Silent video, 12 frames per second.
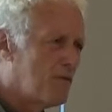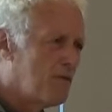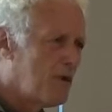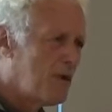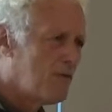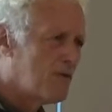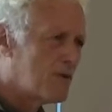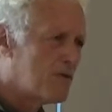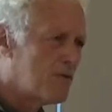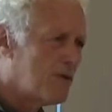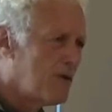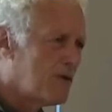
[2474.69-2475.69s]
free
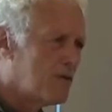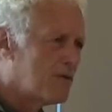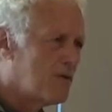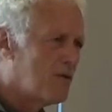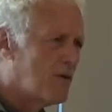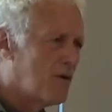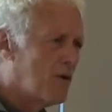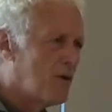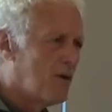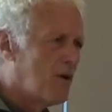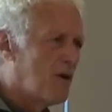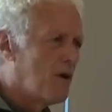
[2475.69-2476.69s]
retreats.
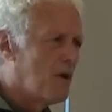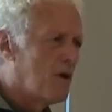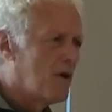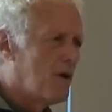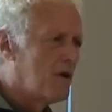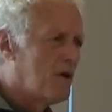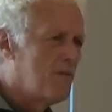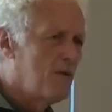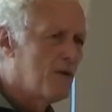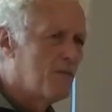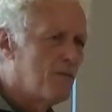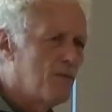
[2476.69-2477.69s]
Give
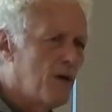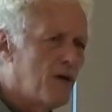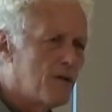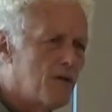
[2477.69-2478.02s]
me a break.